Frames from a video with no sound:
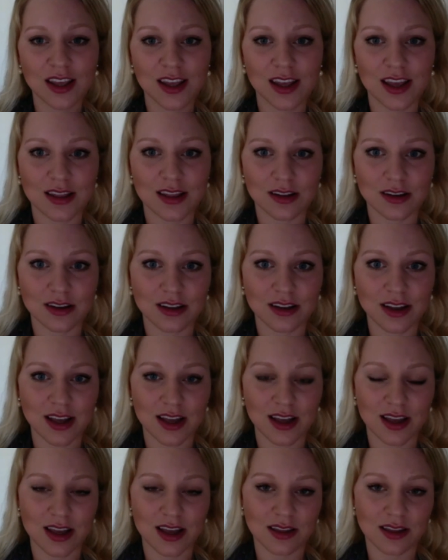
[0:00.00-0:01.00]
in
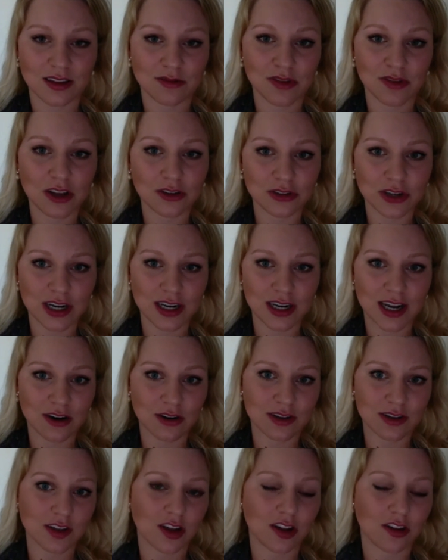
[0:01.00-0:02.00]
the field right now.
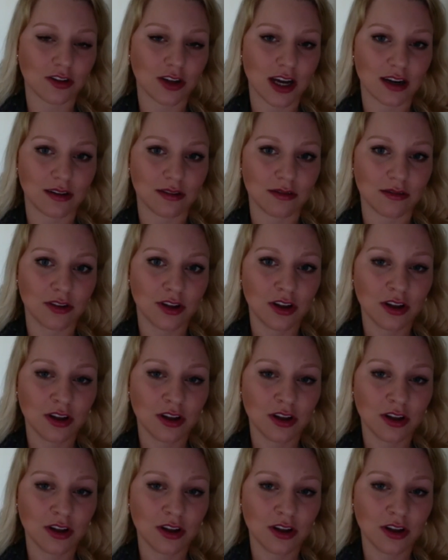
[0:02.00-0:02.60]
Is a lot of